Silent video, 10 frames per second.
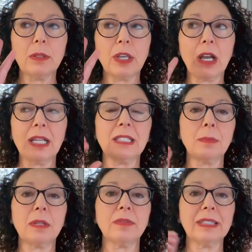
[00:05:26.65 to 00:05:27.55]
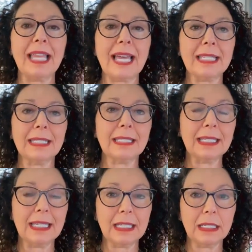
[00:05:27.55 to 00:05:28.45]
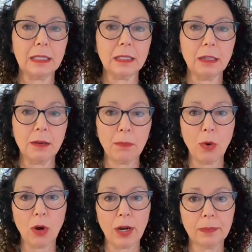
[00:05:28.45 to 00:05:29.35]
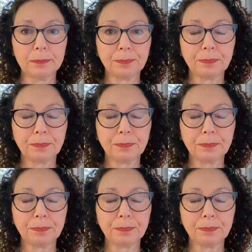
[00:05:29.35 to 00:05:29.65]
the concept of less is more.